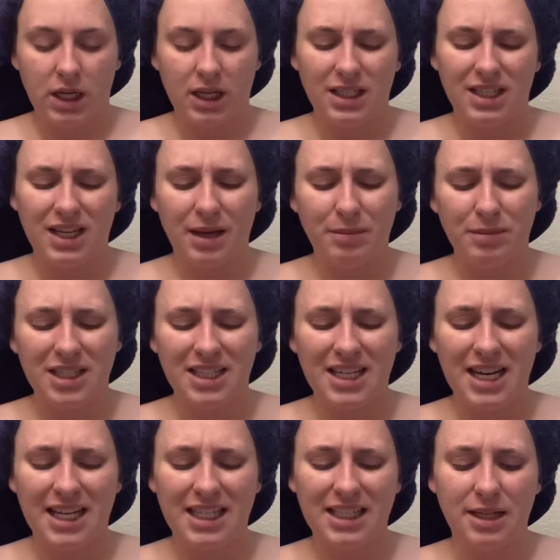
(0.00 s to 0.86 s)
Time to
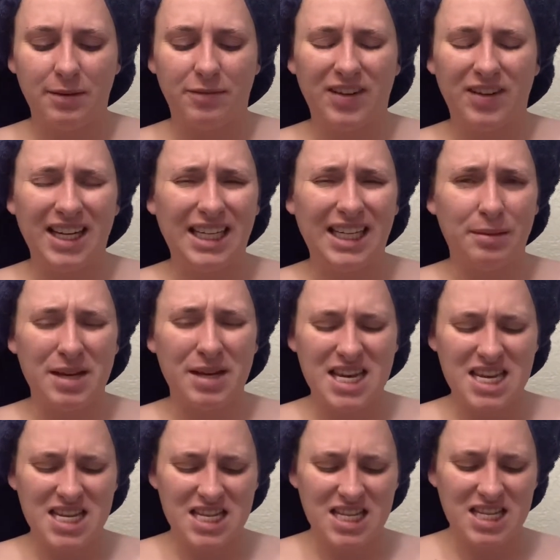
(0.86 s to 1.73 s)
take some
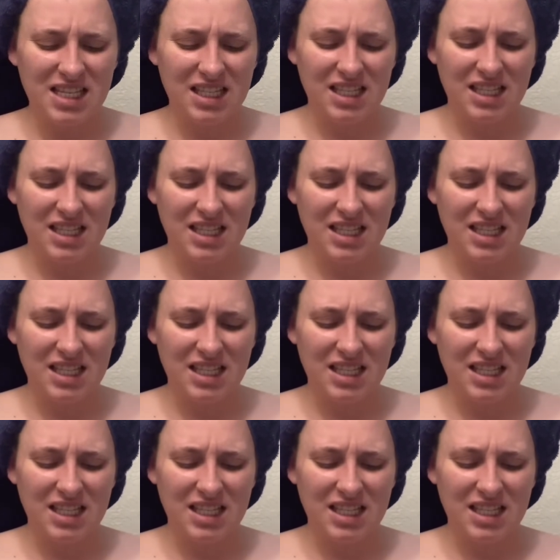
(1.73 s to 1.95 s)
vitamins.